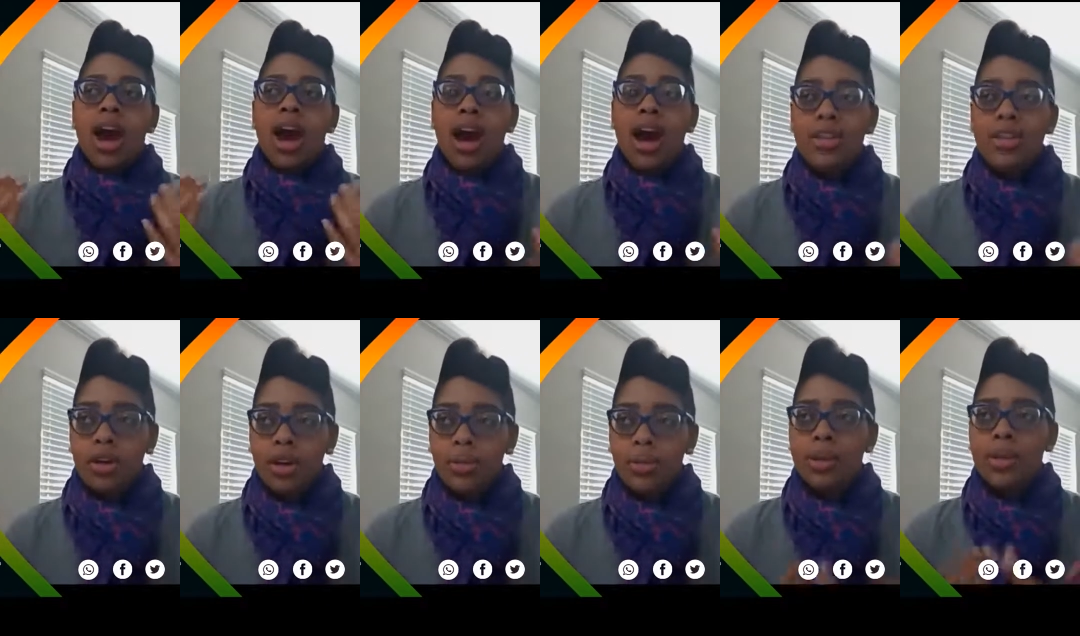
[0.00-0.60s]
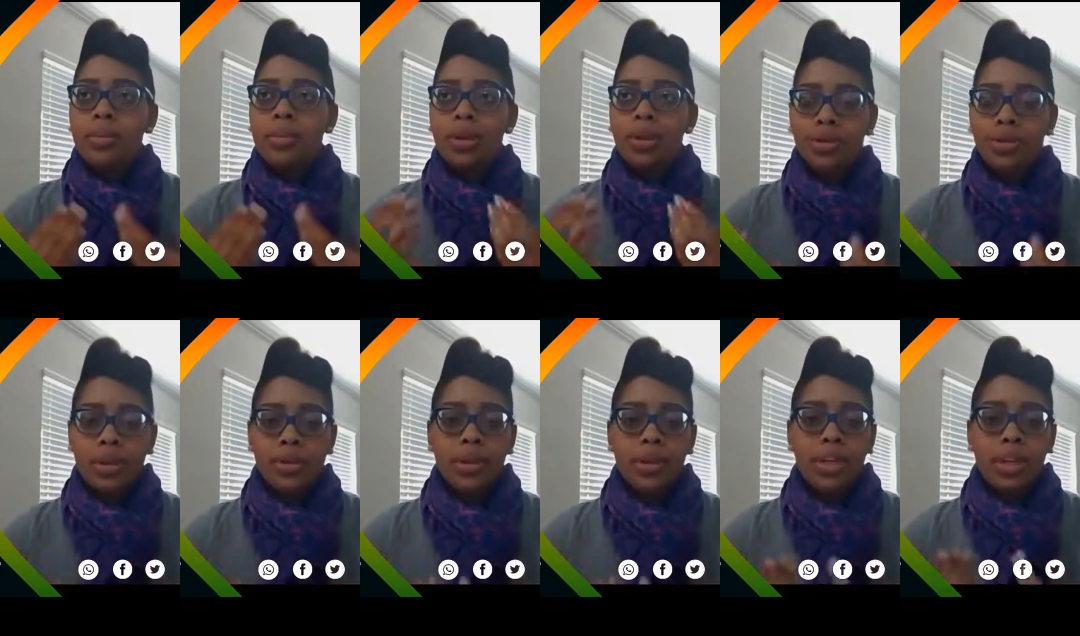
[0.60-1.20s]
other people
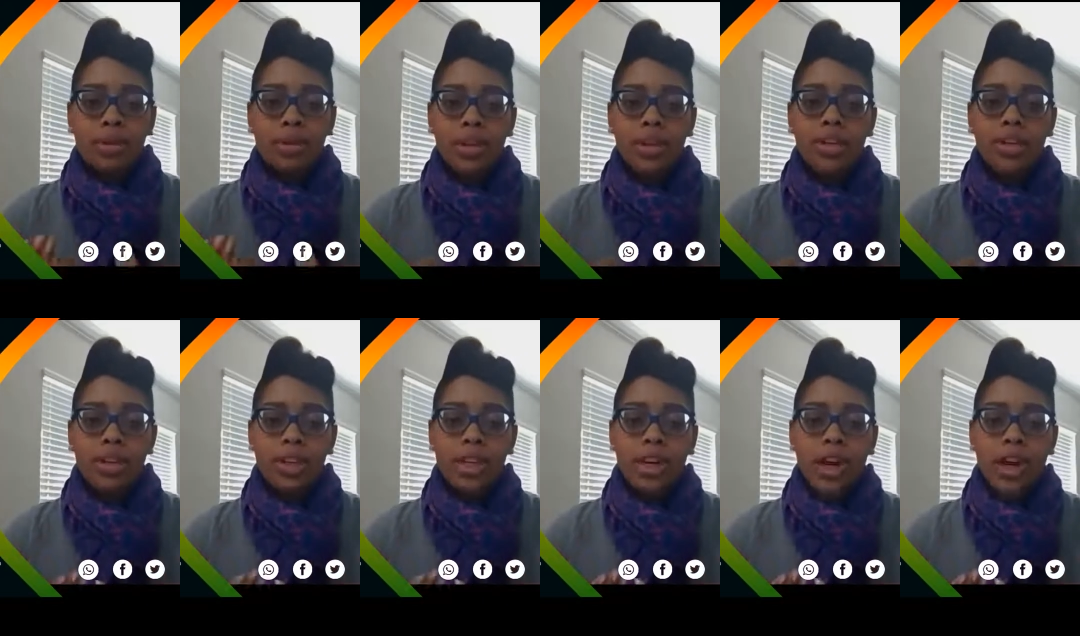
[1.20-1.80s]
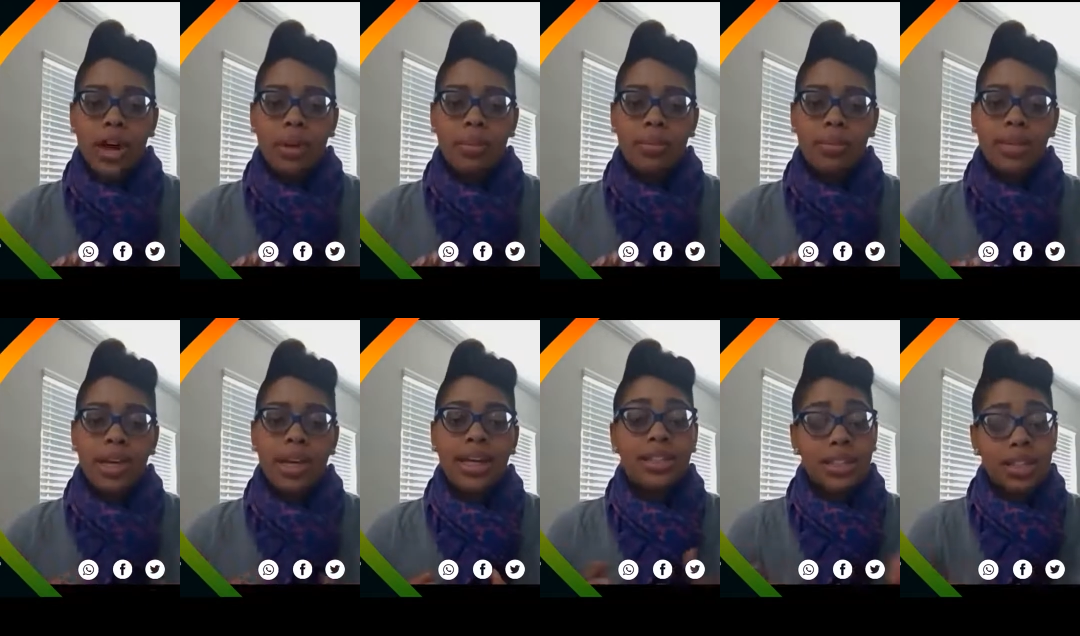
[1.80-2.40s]
from the community
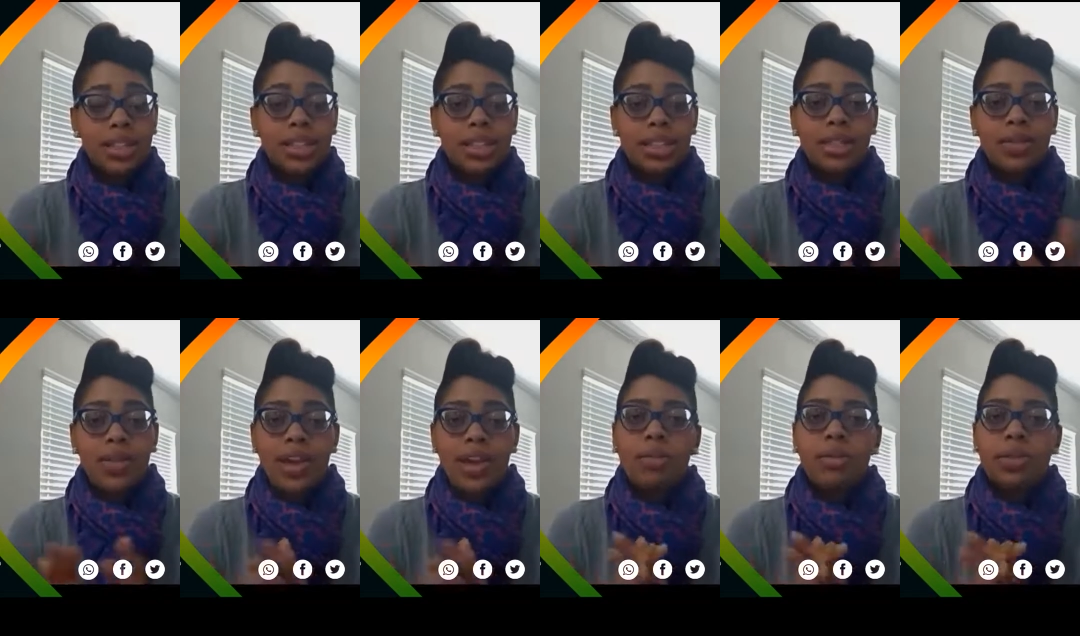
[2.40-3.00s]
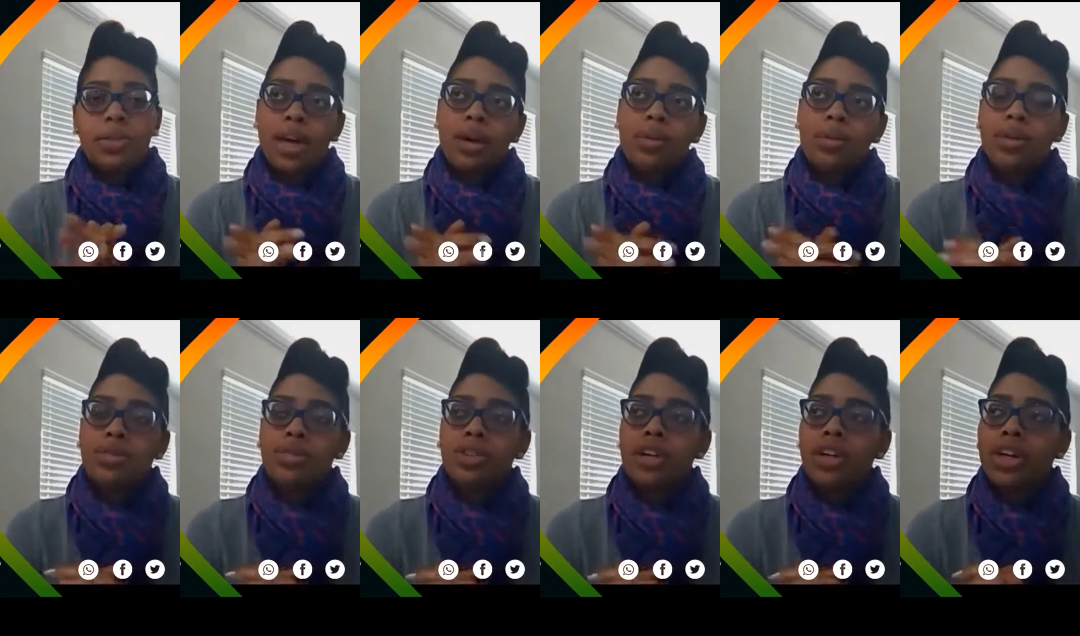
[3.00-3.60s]
into this family that
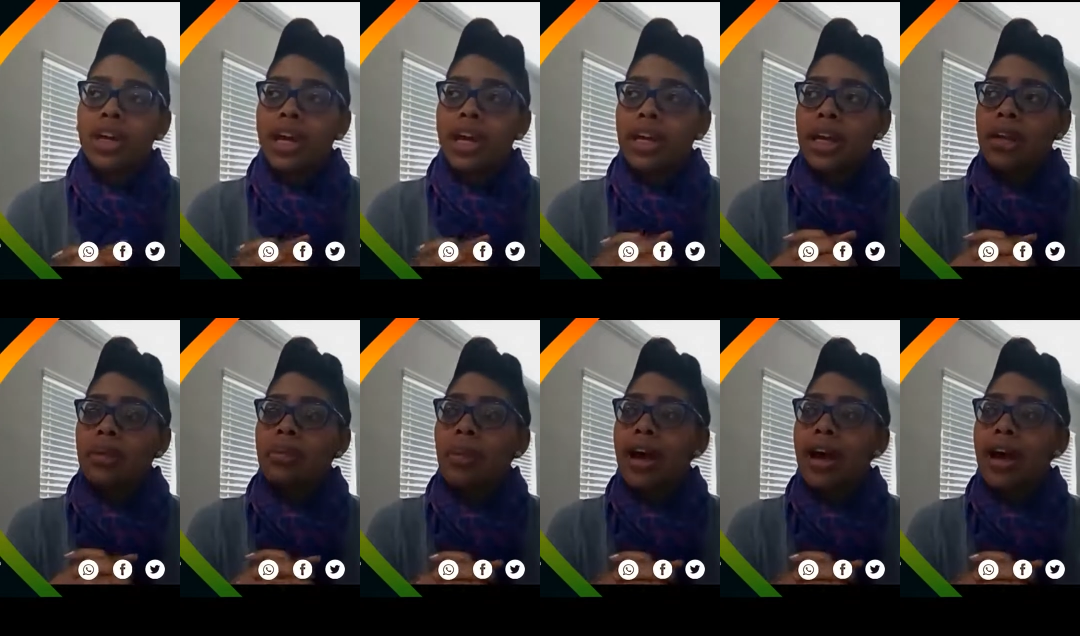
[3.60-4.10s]
we've created.